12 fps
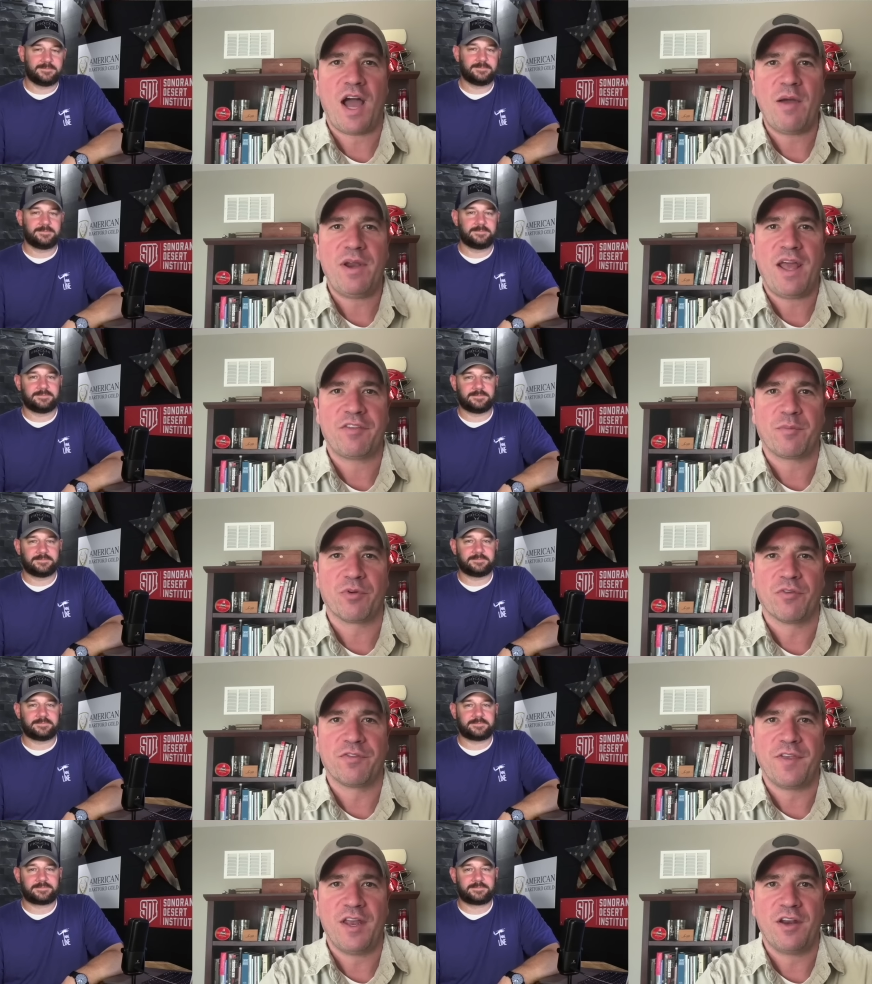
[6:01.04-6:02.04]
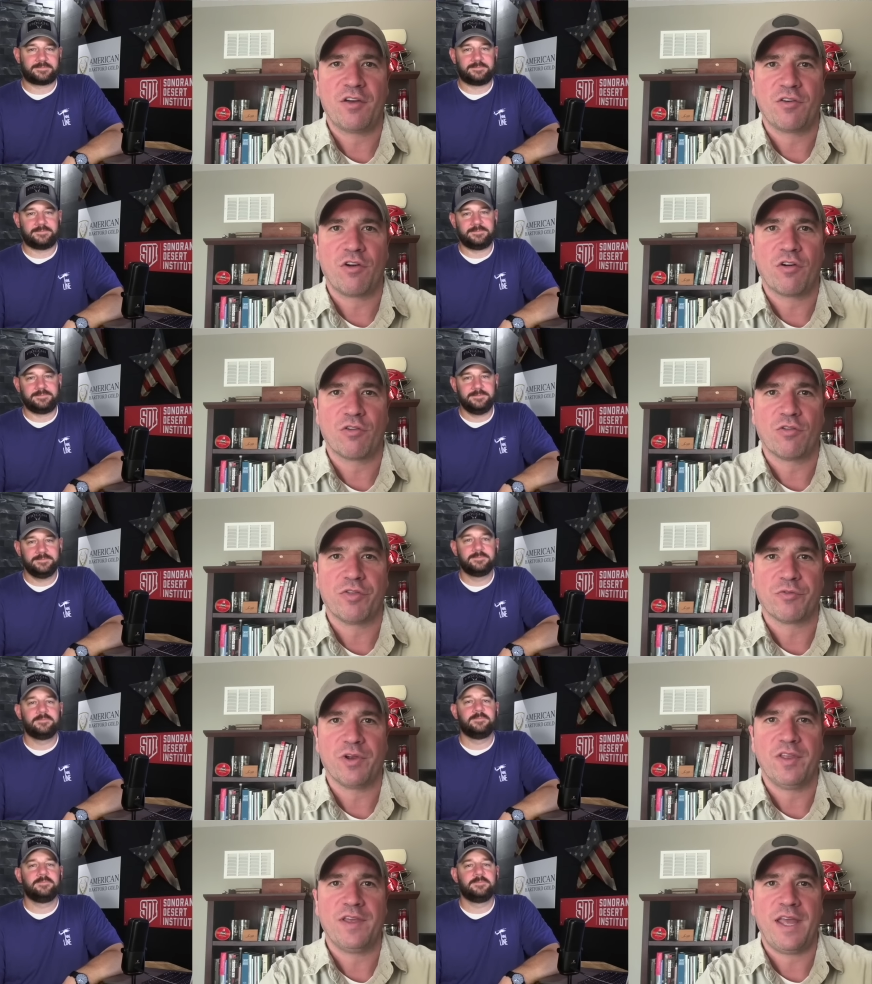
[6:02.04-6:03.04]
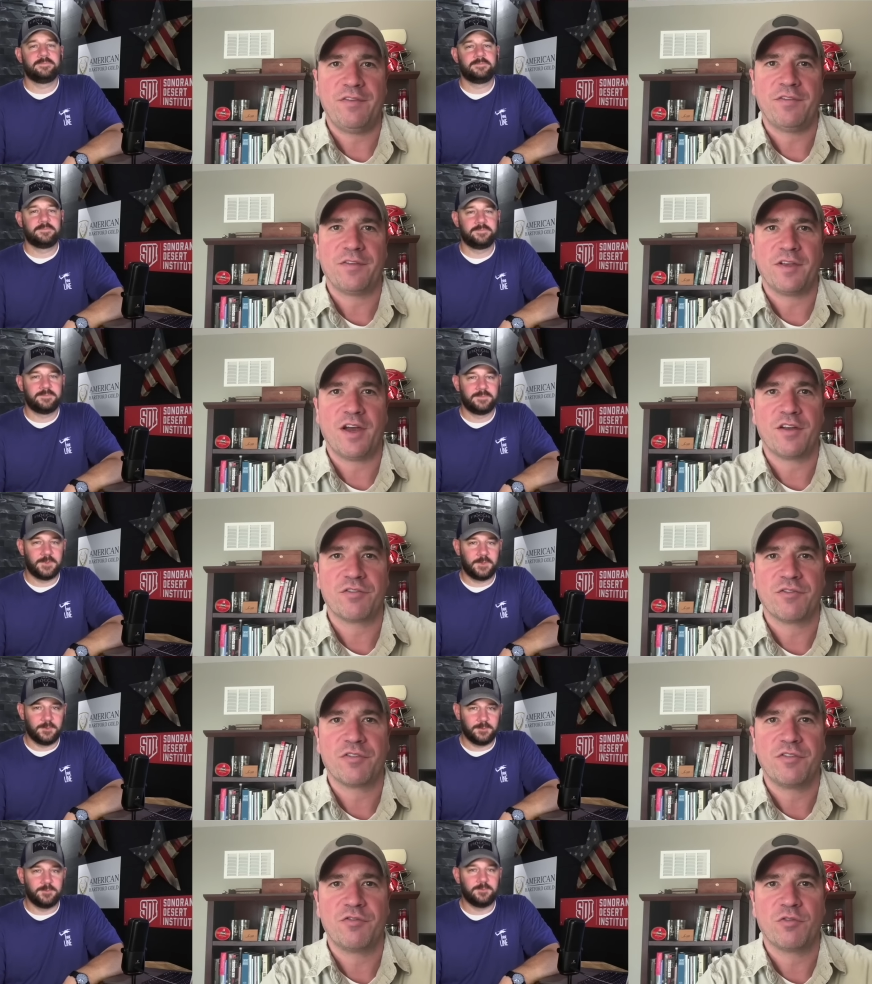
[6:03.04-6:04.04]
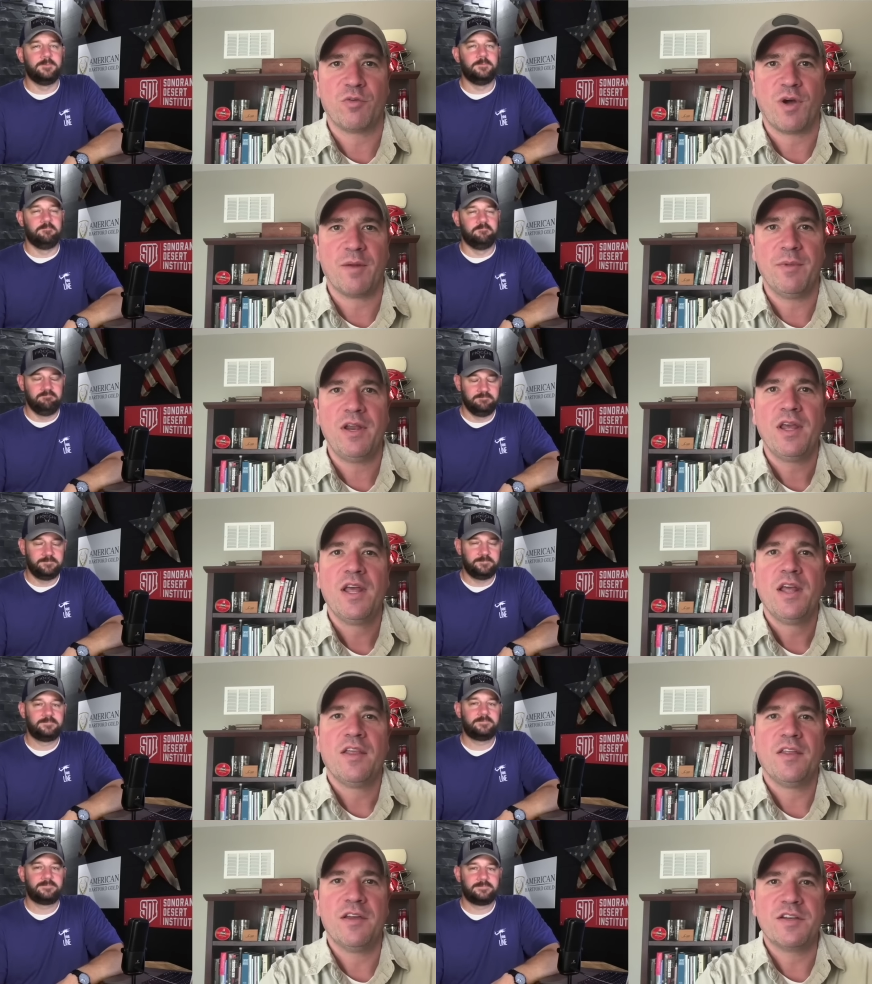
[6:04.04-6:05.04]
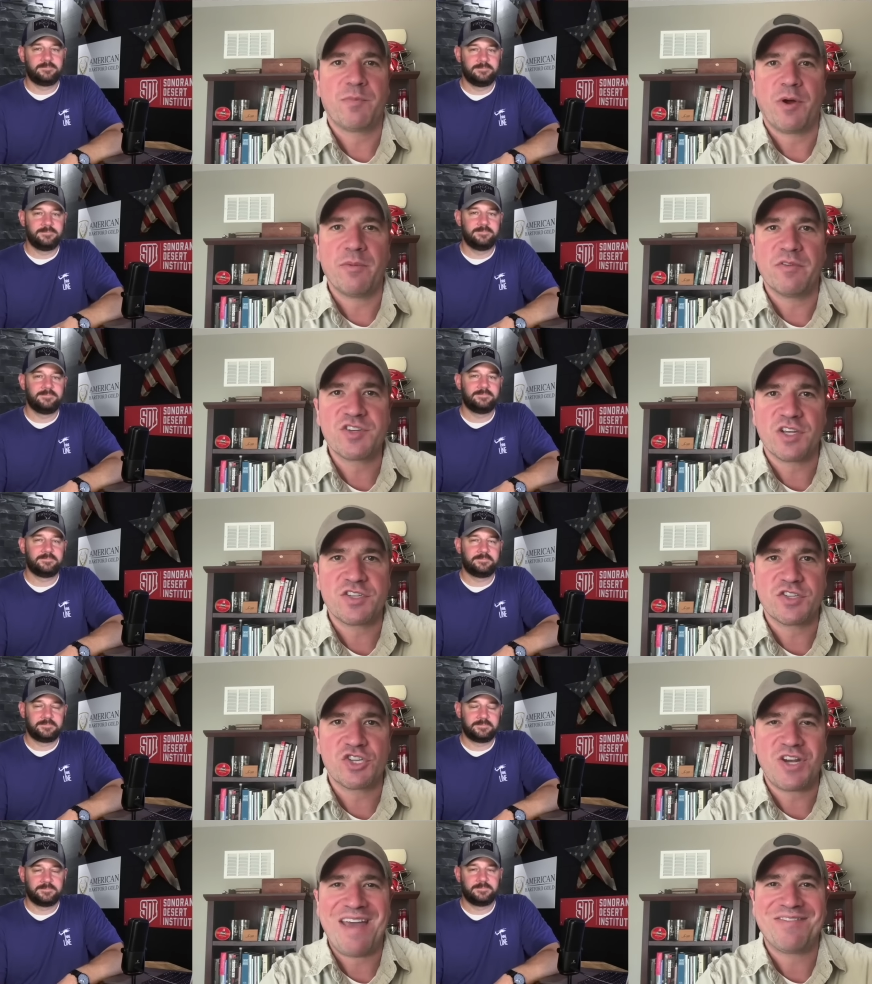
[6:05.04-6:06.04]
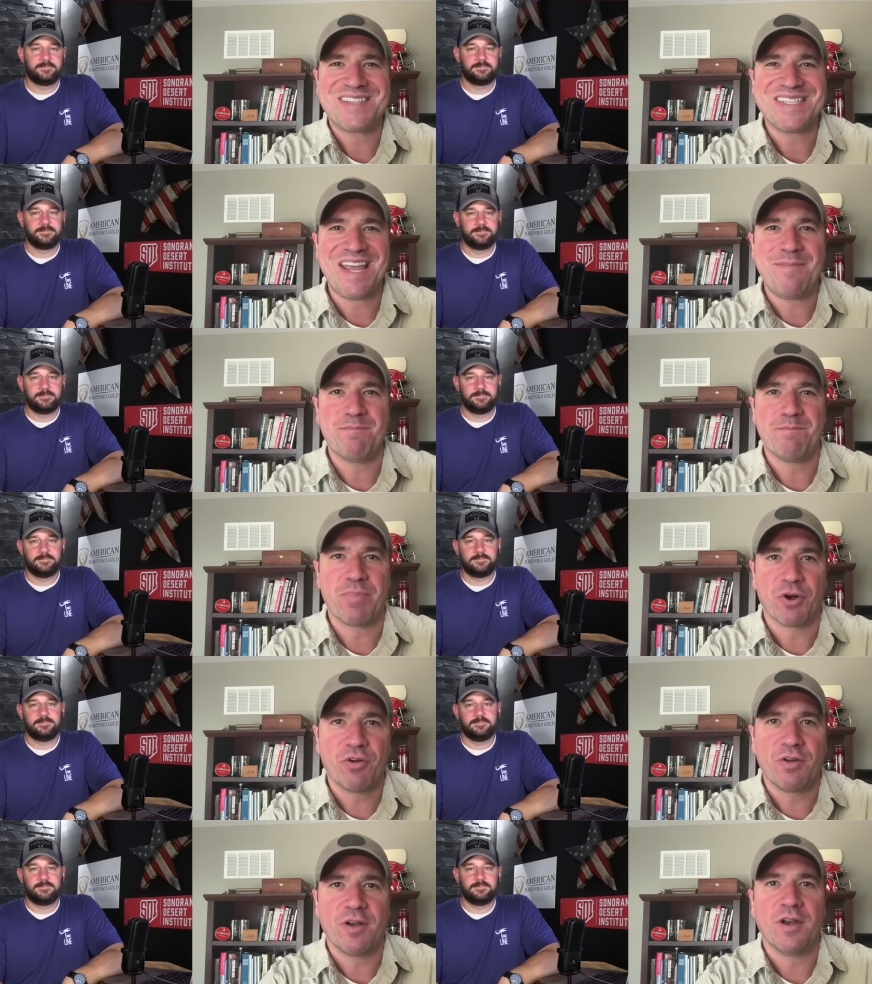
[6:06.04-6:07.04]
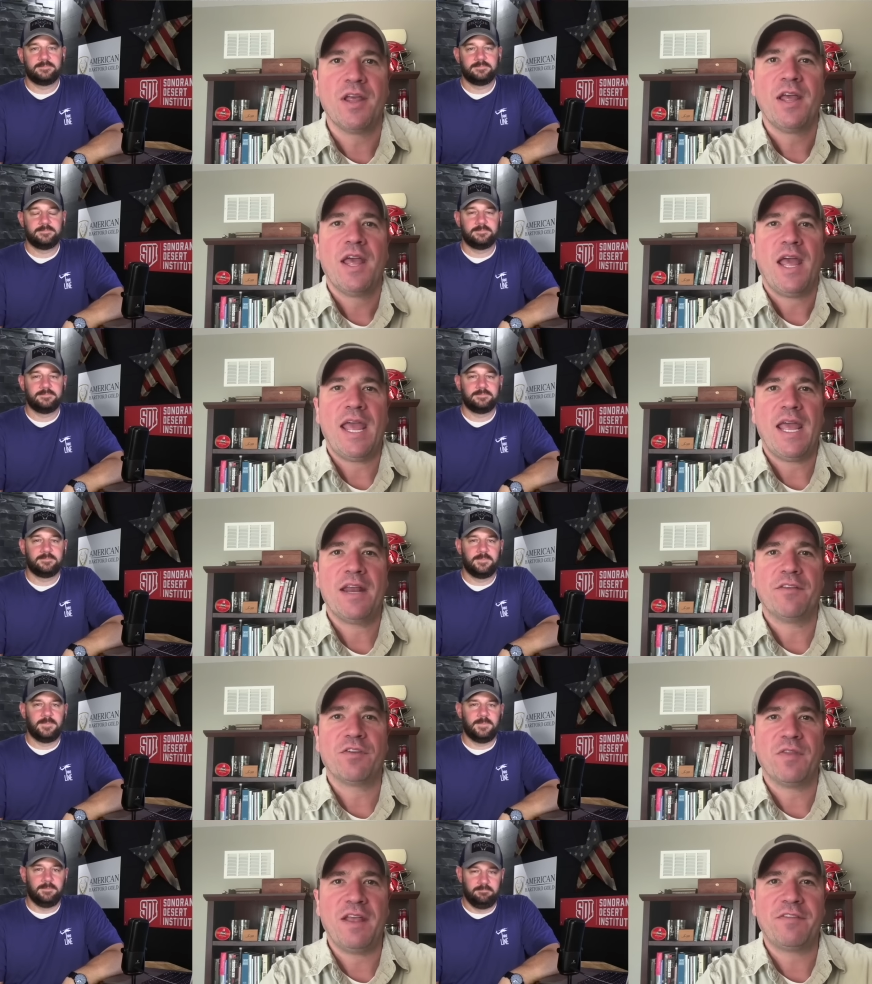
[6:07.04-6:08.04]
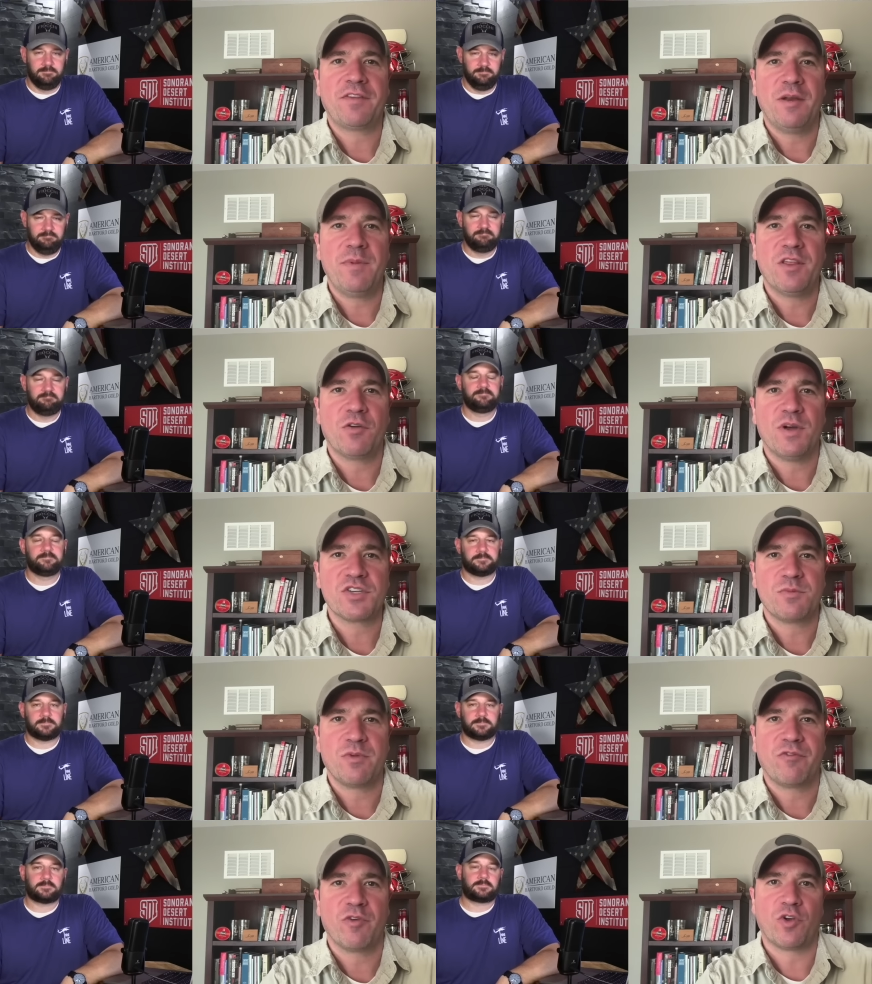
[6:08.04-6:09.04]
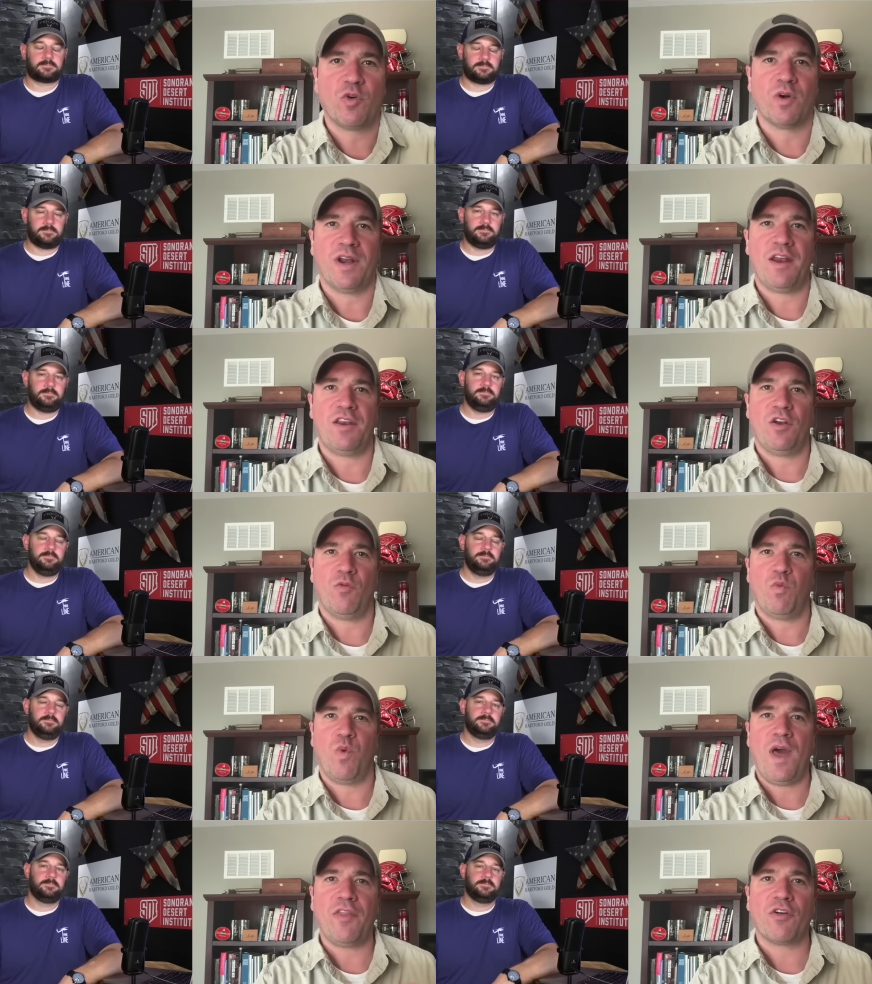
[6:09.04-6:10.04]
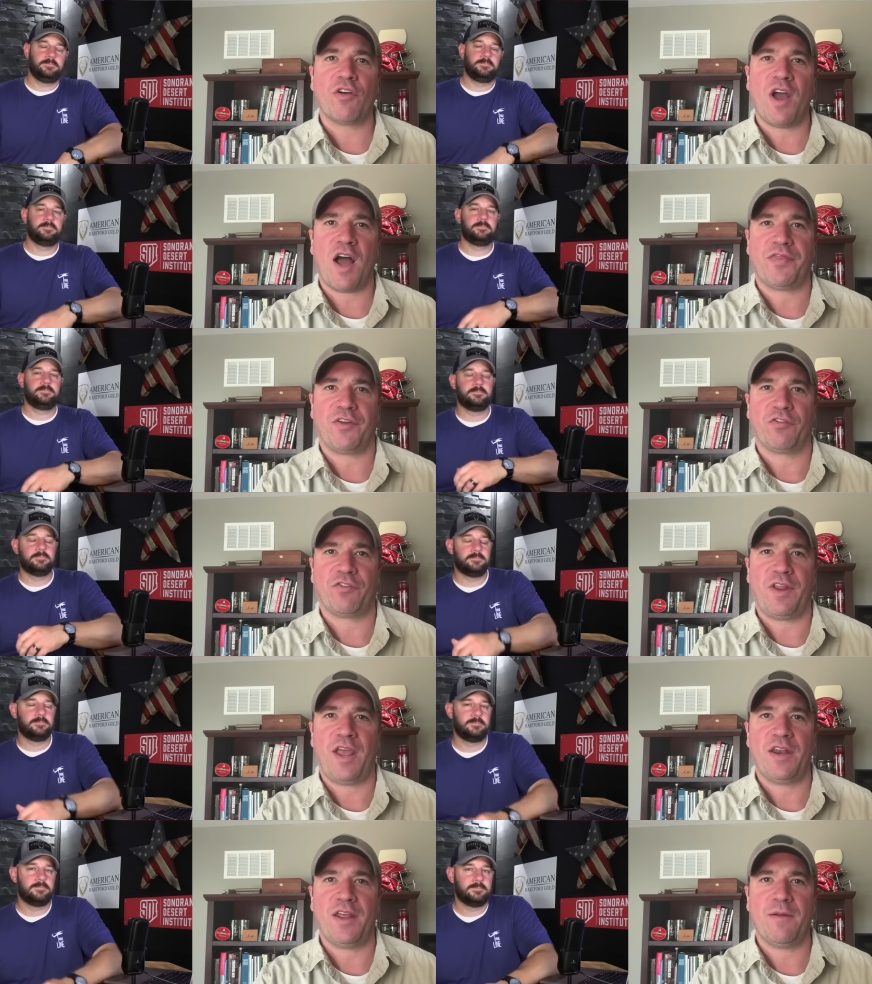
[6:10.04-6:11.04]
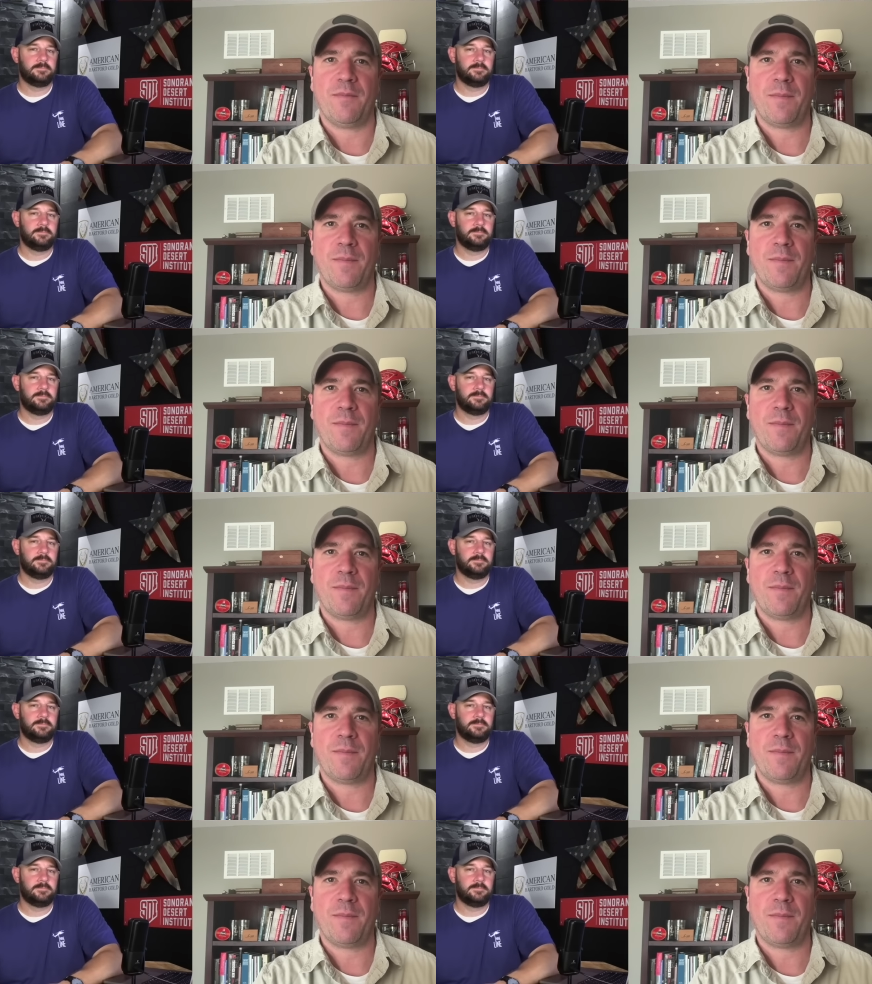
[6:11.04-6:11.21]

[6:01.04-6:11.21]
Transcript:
Speaker 1: I would have to prove standing under Article Three, the cases and controversies mm-hmm. requirement. Mm-hmm. The Department of Justice should have the same burden. And so hmm. that's going to be the question before the court. And, you know, whether or not they're standing